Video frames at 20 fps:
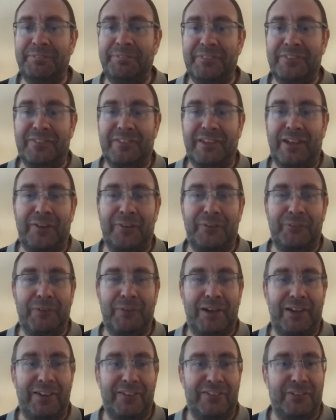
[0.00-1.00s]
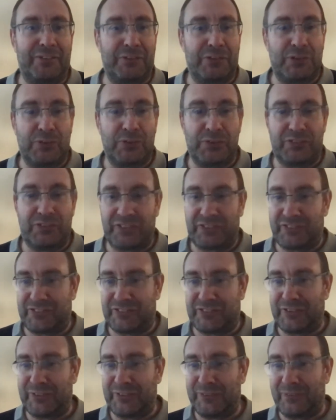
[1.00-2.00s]
So use us
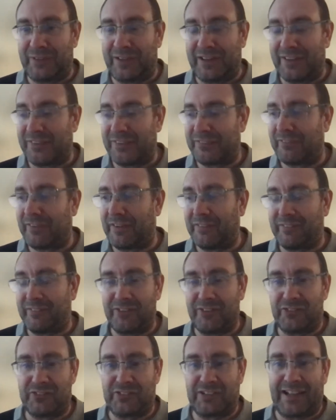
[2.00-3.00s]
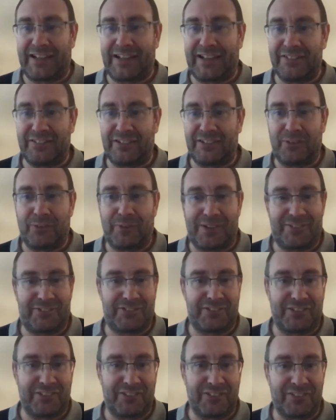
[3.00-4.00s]
to throw those challenging
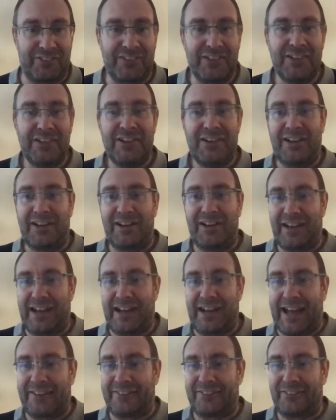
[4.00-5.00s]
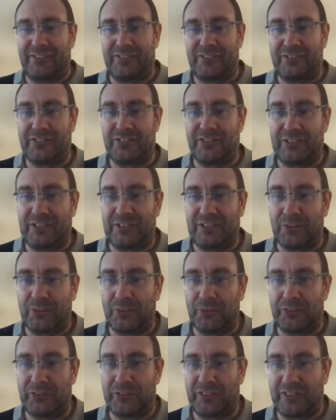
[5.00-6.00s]
questions at us during the
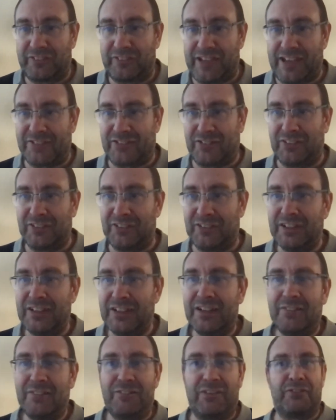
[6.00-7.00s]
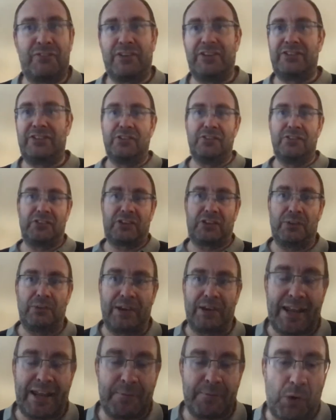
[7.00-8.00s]
course of the session. Feel free to use the
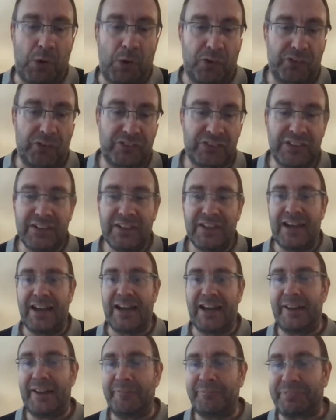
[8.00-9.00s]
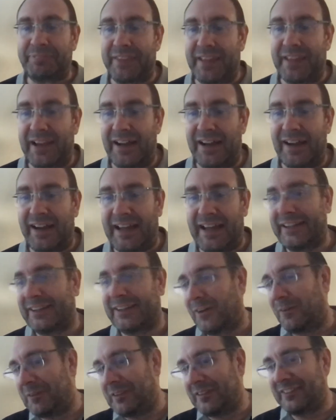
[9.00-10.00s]
Q&A box. Any
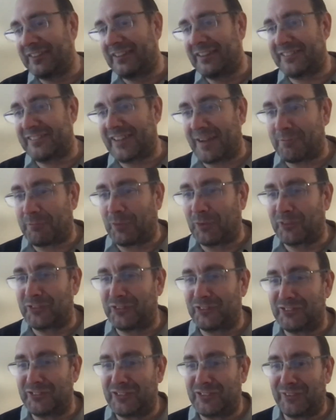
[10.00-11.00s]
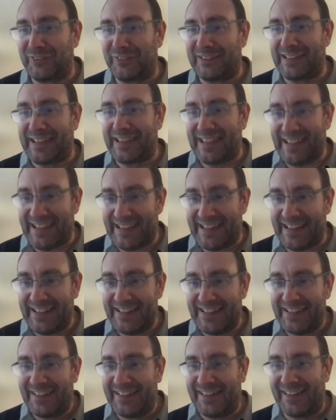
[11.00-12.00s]
comments in the chat box as you're doing here.
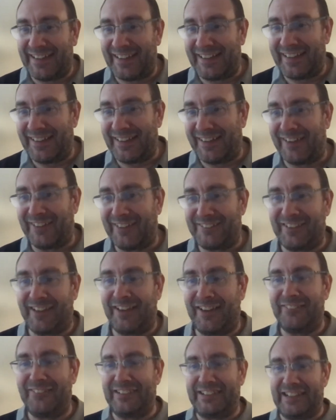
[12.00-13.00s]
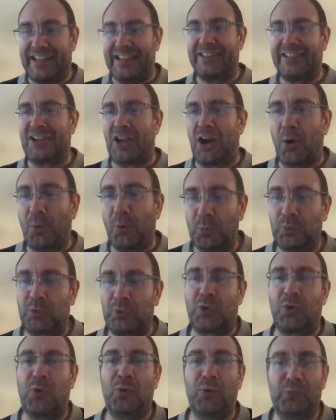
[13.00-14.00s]
Hi, Tony in
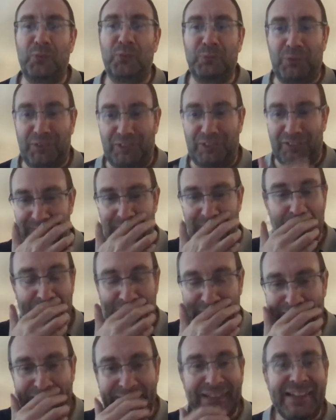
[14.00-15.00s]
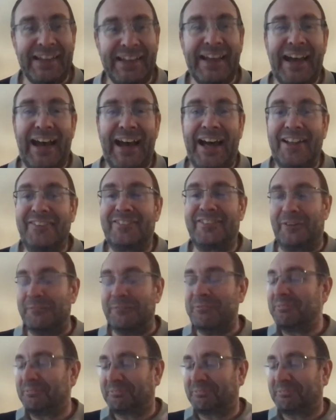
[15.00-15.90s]
cold Cornwall this morning. So